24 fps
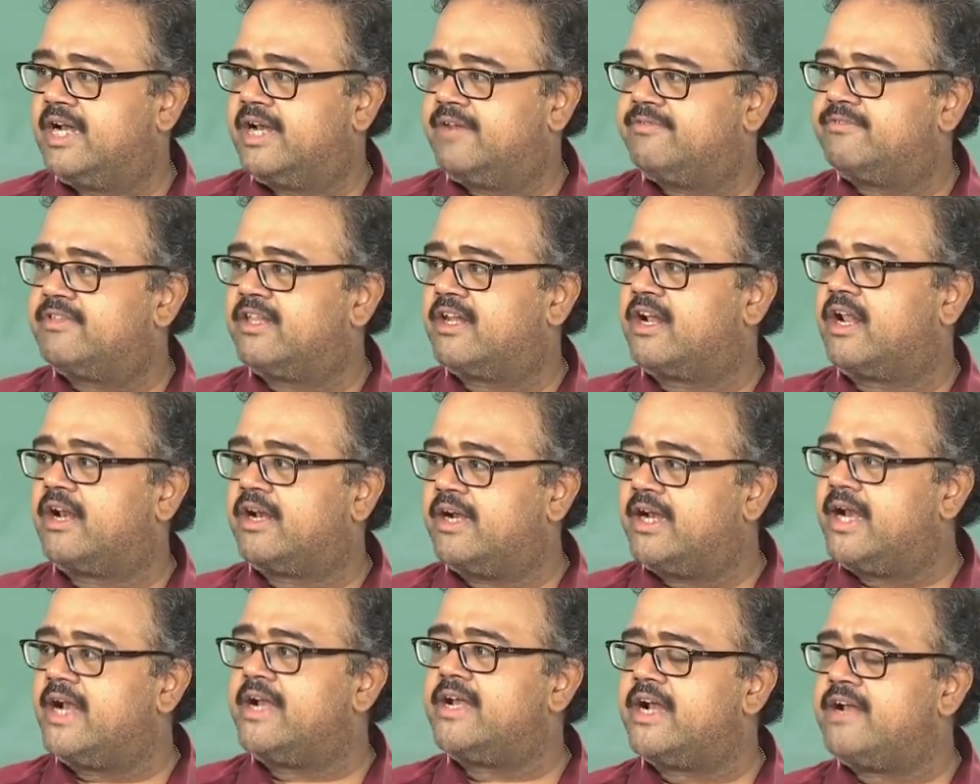and if there are
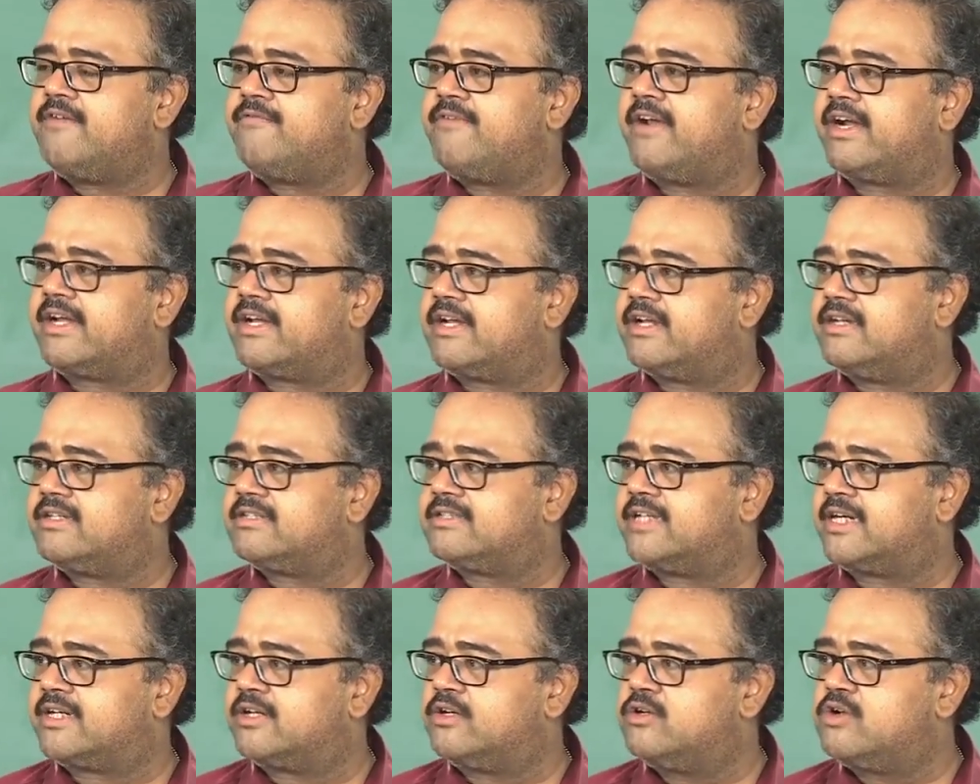redundant
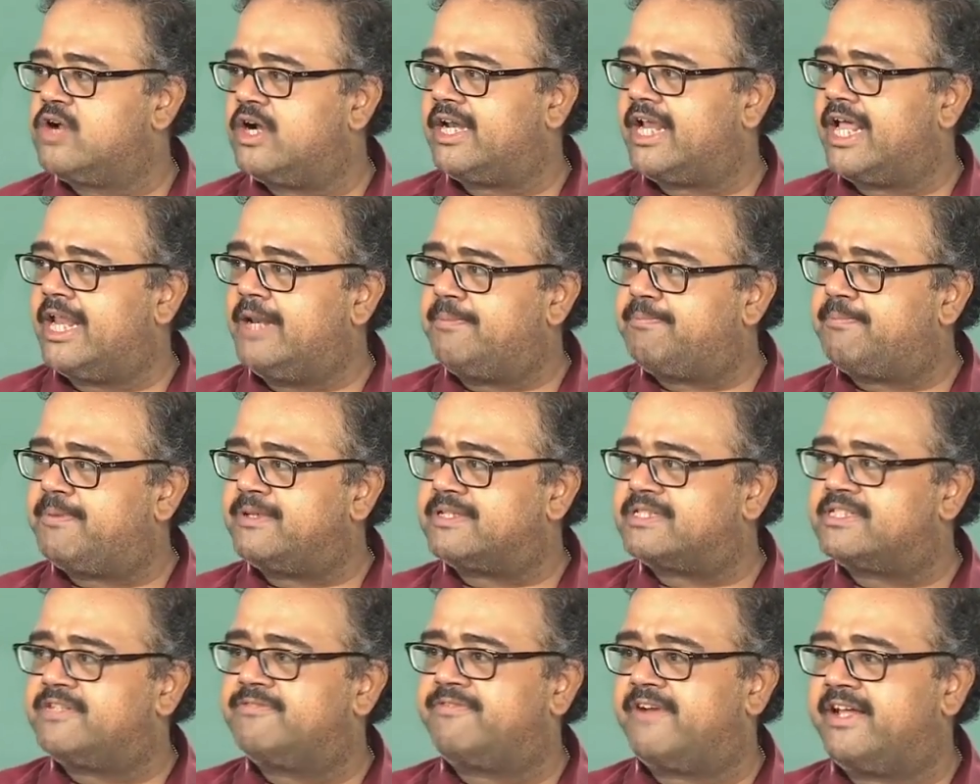vectors that do not help
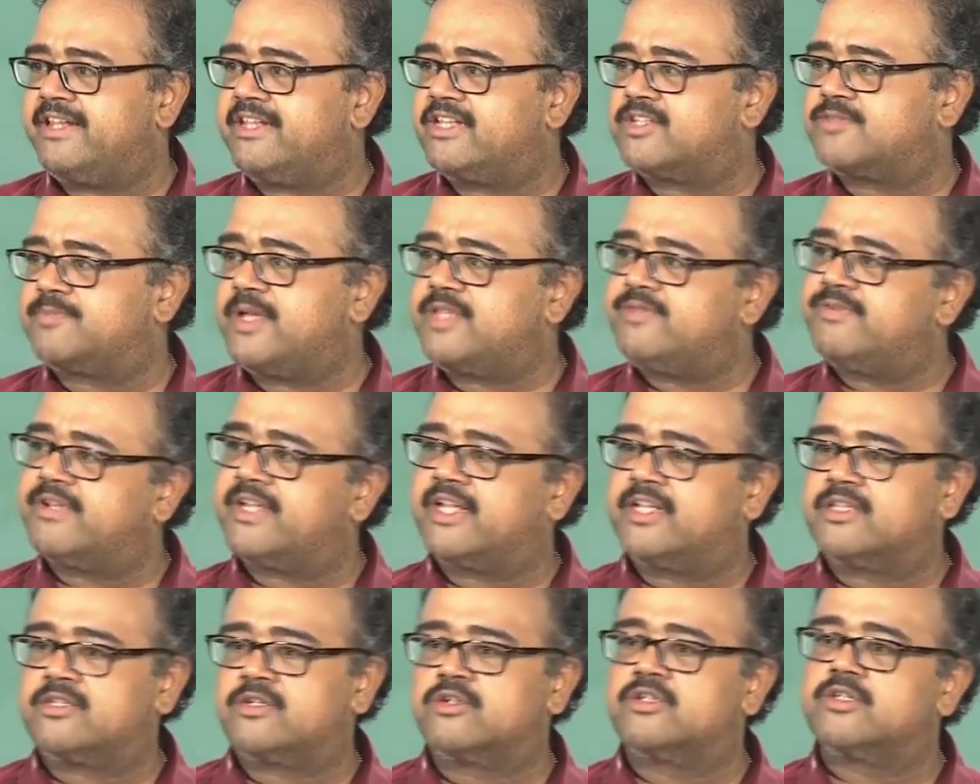us define the space,
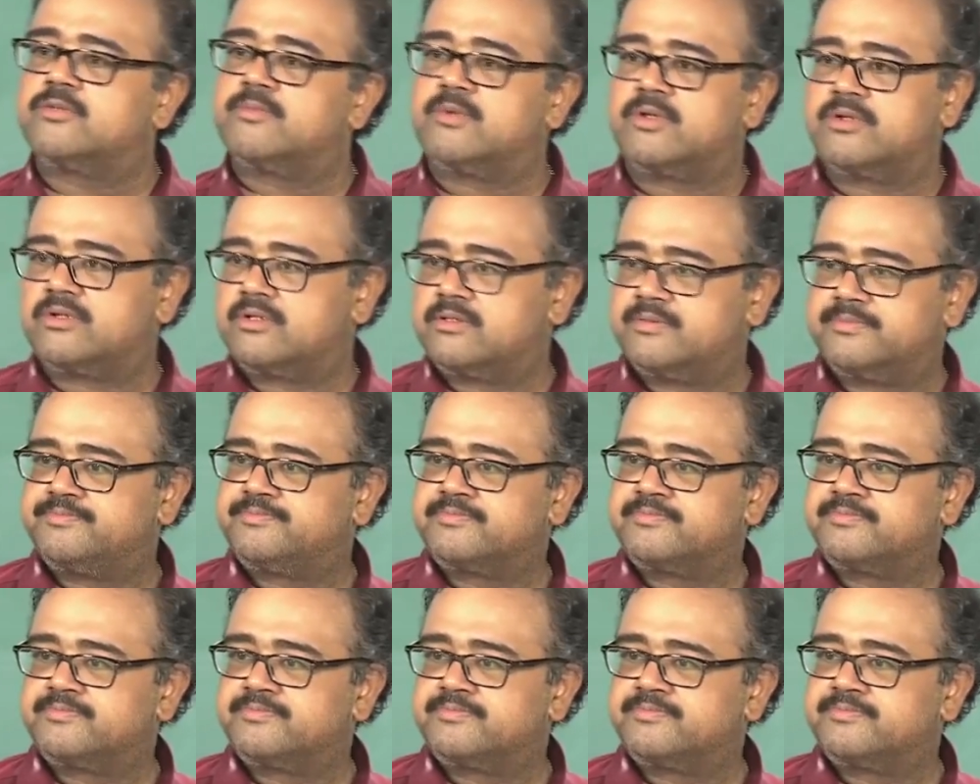we can throw them out,